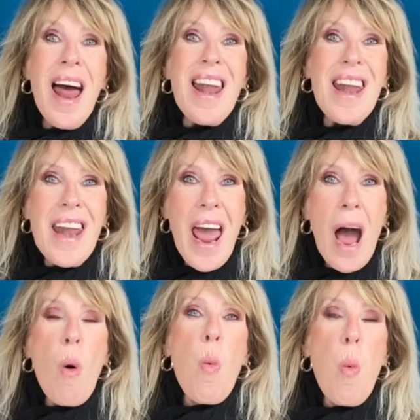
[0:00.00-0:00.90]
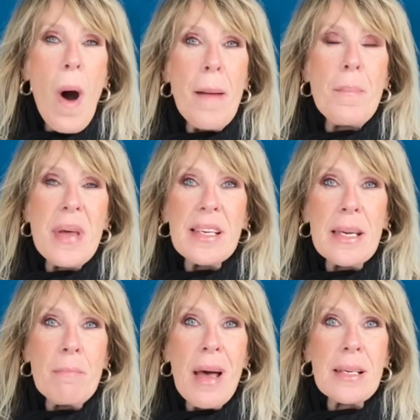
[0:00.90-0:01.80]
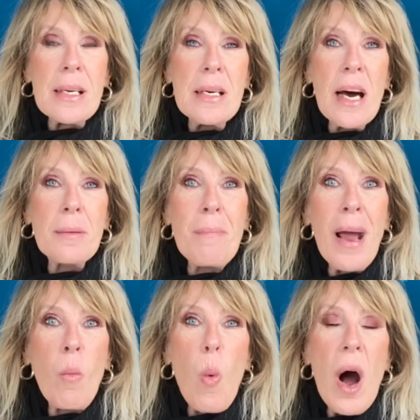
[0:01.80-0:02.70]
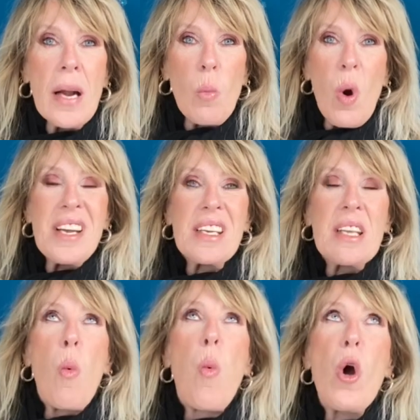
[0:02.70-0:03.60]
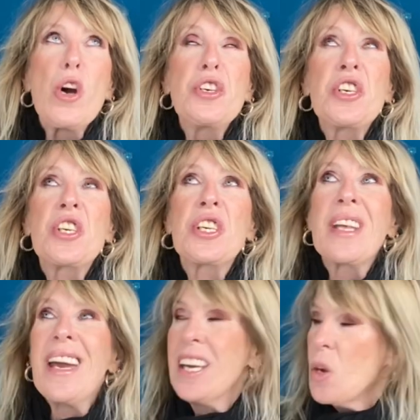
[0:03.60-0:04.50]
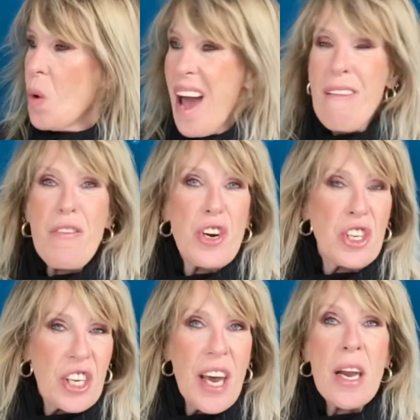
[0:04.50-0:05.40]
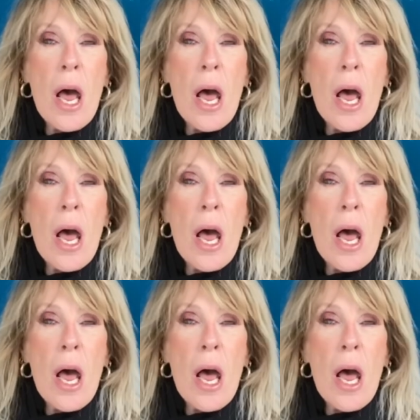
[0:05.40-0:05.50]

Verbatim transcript: Now what, Missy Messy Nutmeg, what was the worst thing you ever did?